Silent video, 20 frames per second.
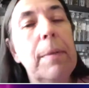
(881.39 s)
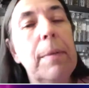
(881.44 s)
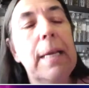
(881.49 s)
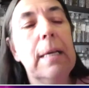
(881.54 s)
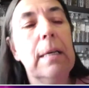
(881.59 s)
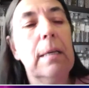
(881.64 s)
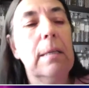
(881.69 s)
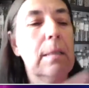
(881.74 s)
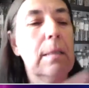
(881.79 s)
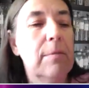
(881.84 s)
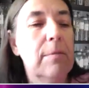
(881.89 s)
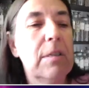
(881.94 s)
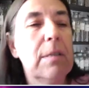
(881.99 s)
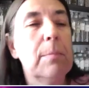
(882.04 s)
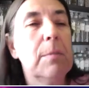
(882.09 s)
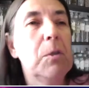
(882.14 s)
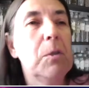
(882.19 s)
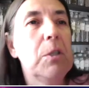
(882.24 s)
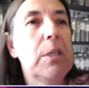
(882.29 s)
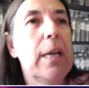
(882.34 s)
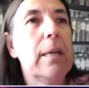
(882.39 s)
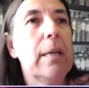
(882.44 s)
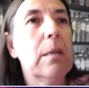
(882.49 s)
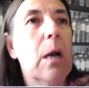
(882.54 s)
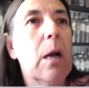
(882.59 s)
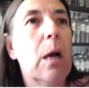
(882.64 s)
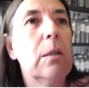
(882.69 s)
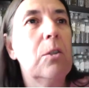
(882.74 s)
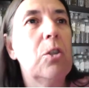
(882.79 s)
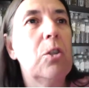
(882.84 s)
because of some new
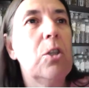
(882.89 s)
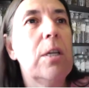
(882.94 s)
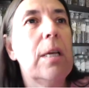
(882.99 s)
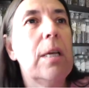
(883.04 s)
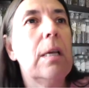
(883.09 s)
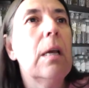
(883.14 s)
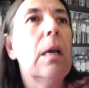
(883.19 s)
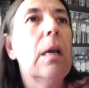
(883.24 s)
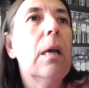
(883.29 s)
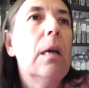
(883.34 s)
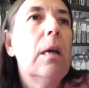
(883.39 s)
technology.